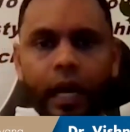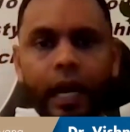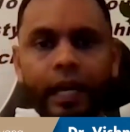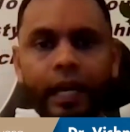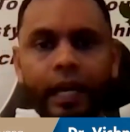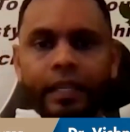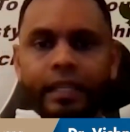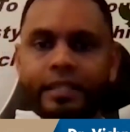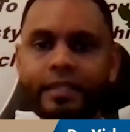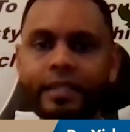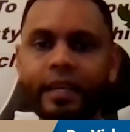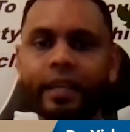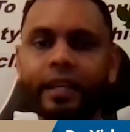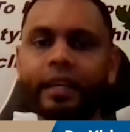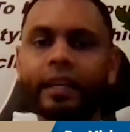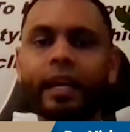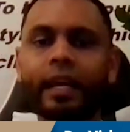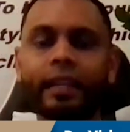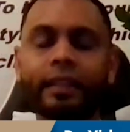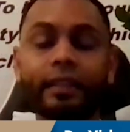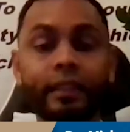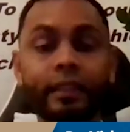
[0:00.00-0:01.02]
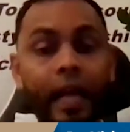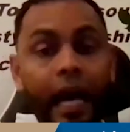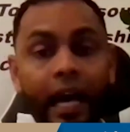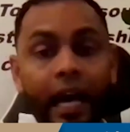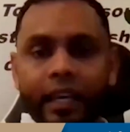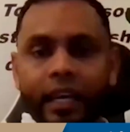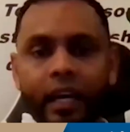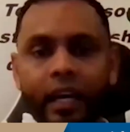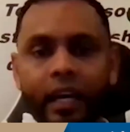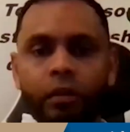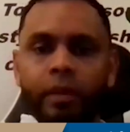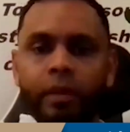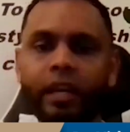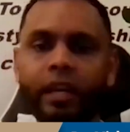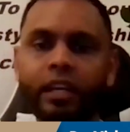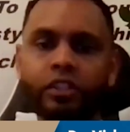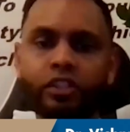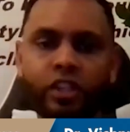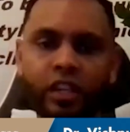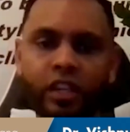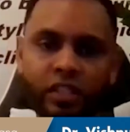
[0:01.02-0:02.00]
I decided that I had to
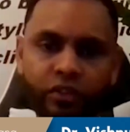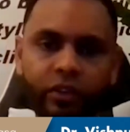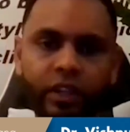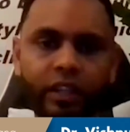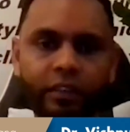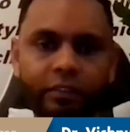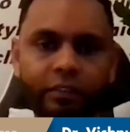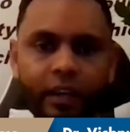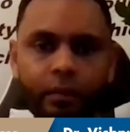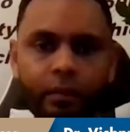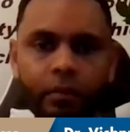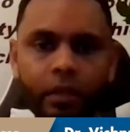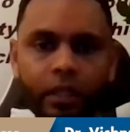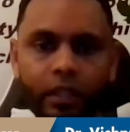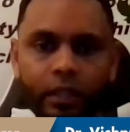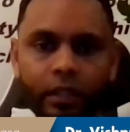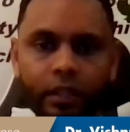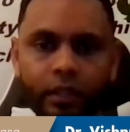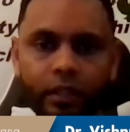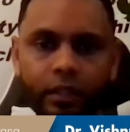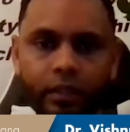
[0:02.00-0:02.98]
make a change for the family,